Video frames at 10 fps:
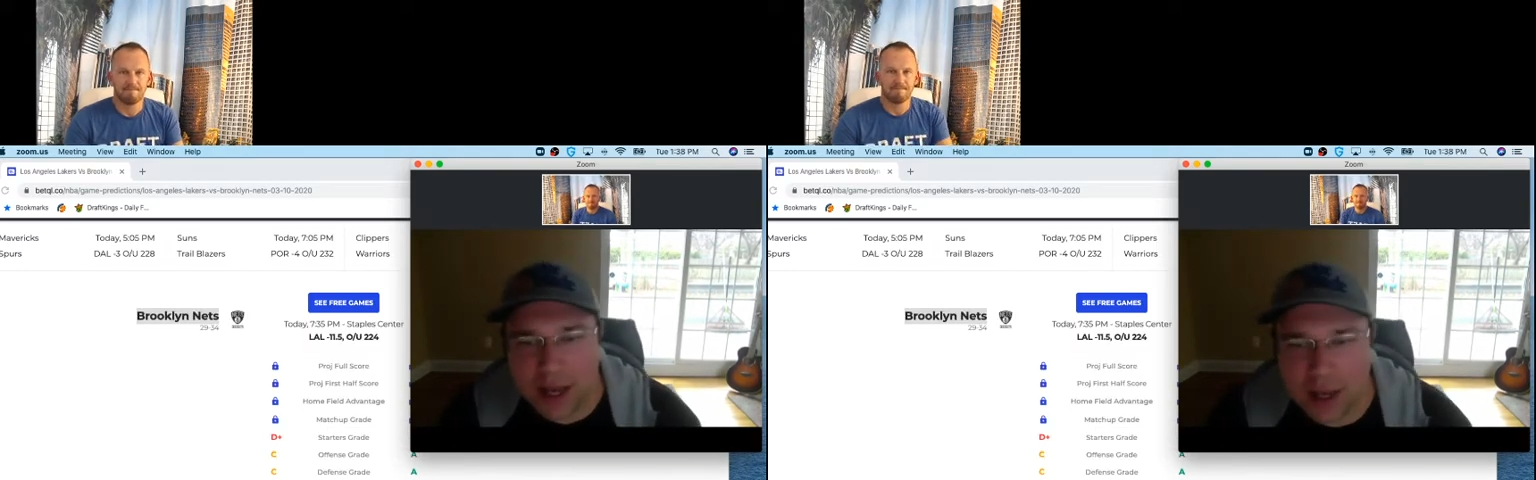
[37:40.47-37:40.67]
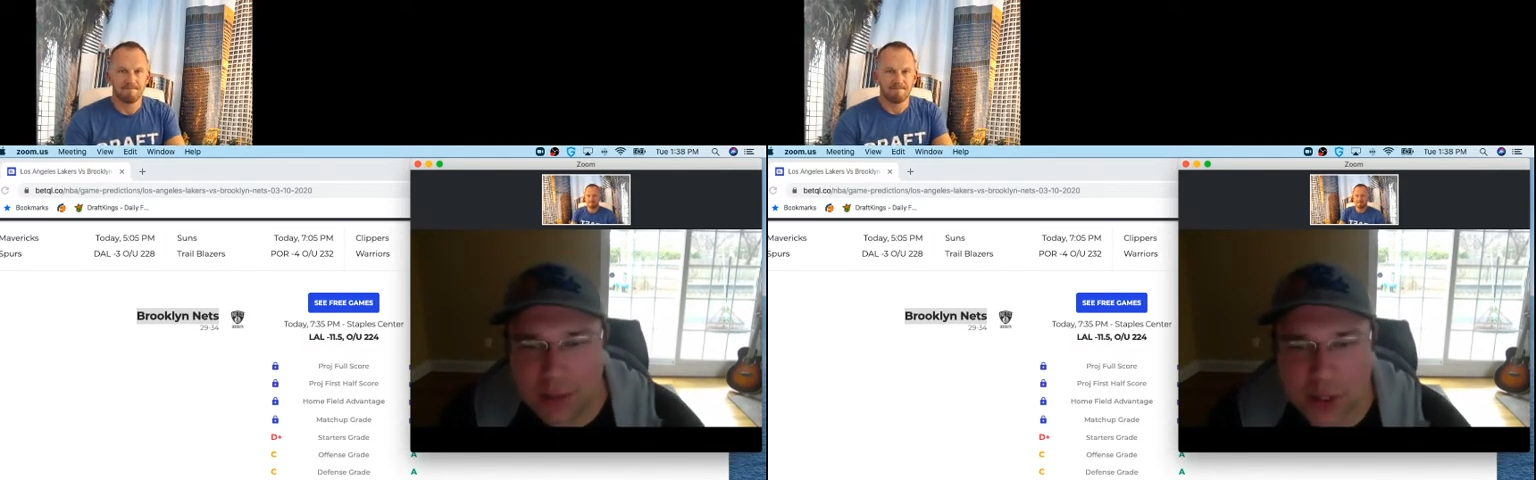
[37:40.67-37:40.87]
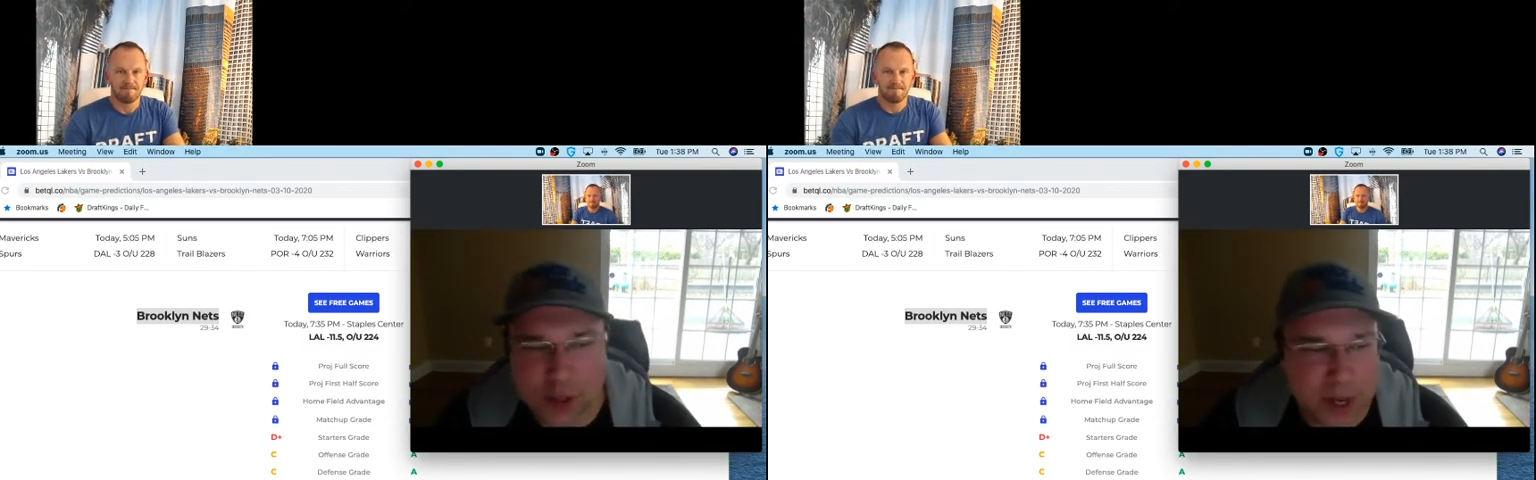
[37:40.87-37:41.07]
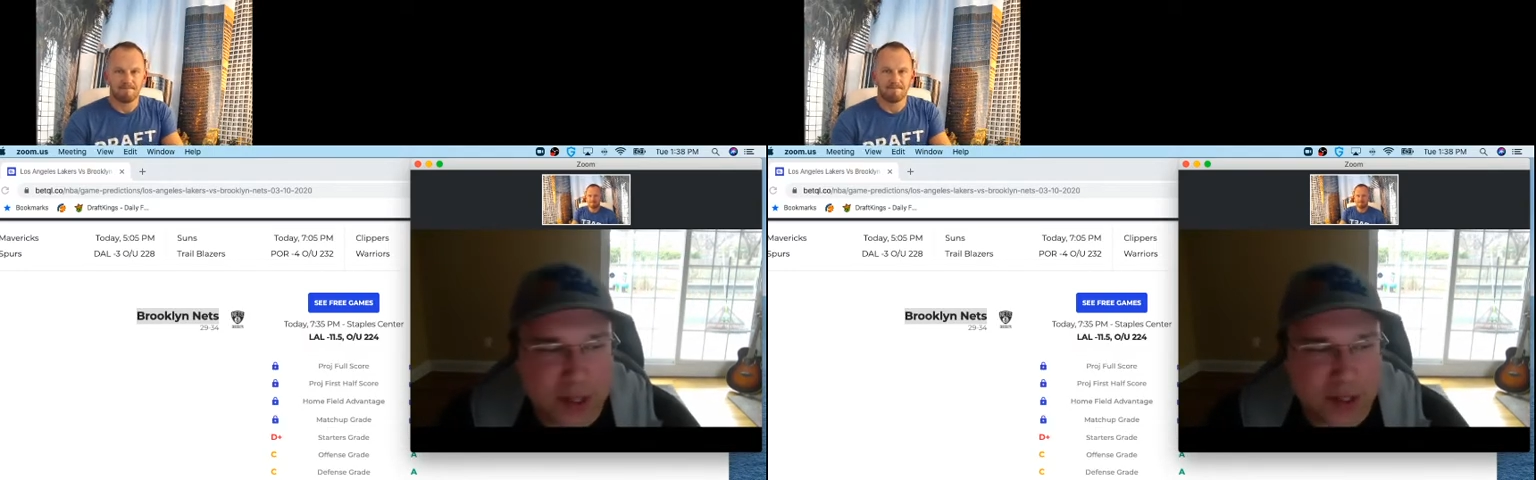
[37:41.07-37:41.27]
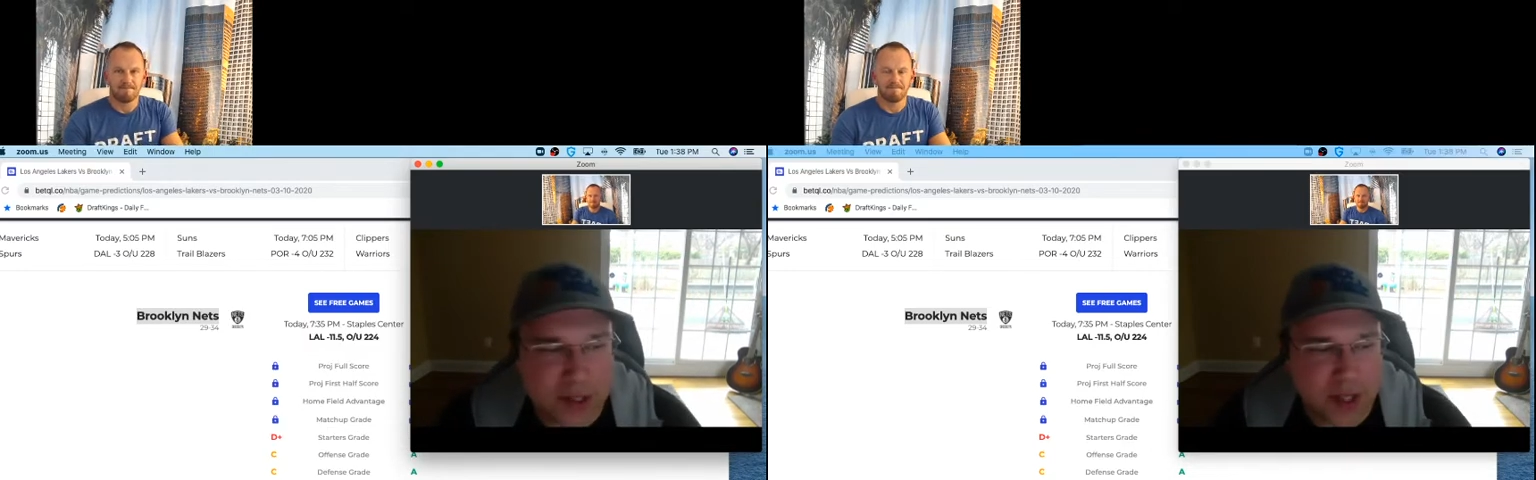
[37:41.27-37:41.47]
just based
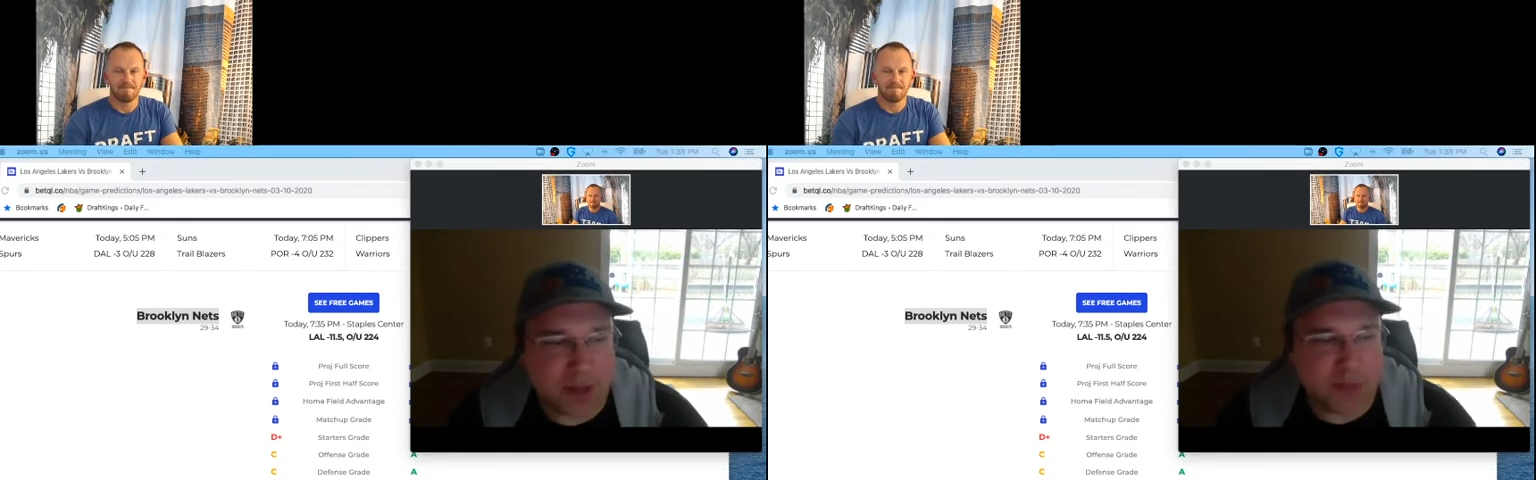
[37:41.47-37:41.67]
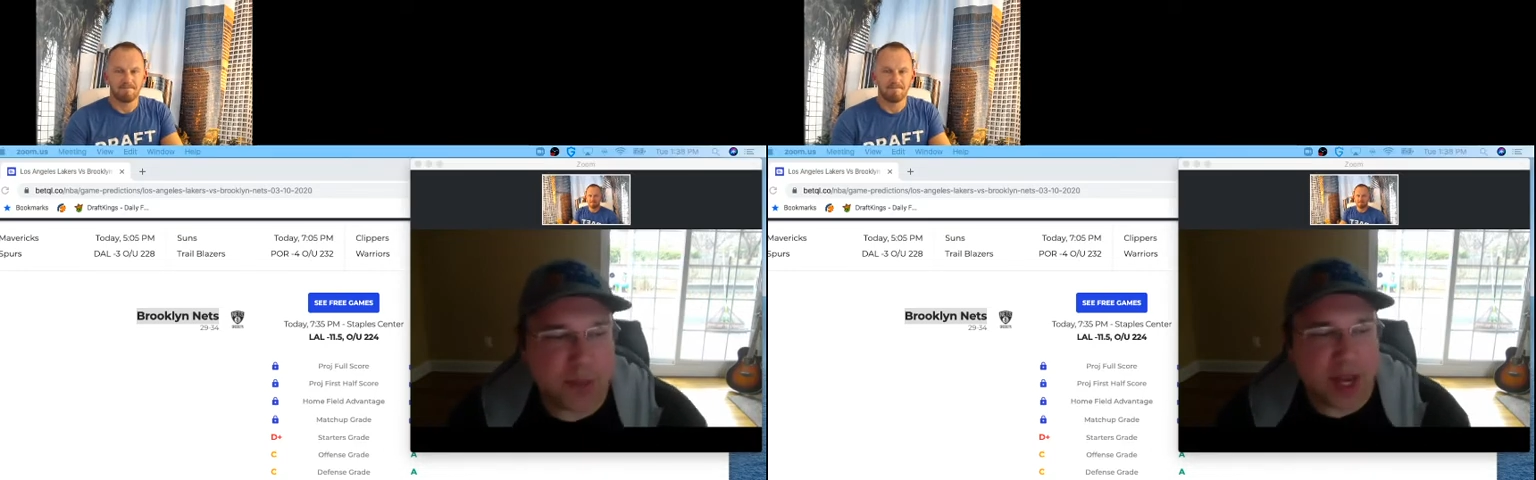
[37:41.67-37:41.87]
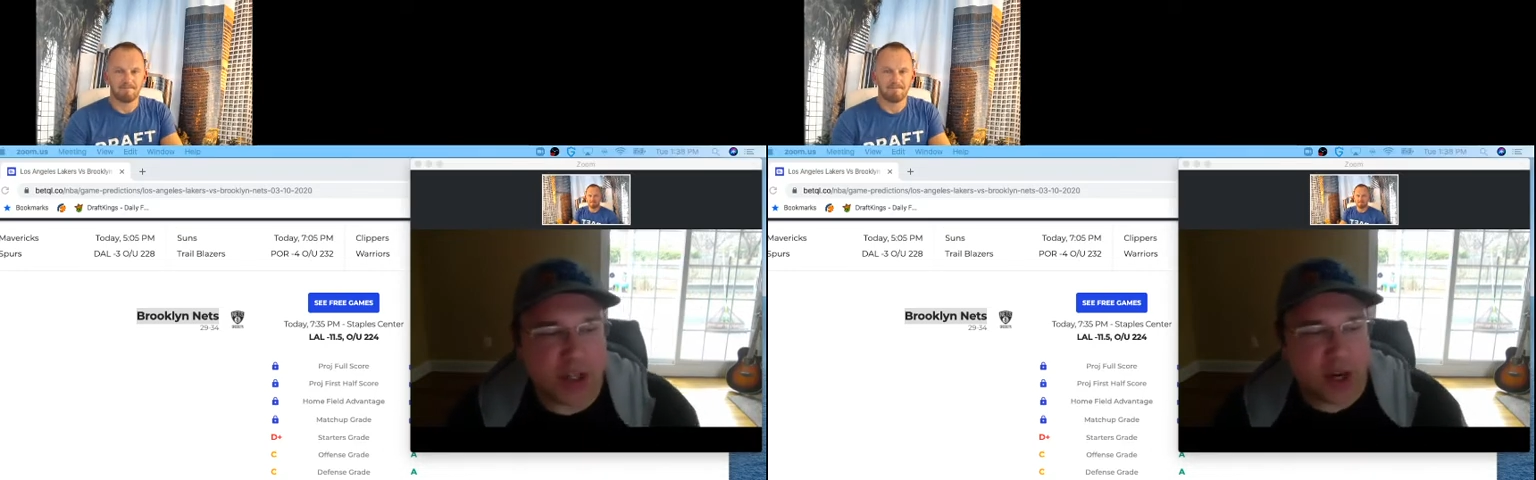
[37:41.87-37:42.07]
on this matchup,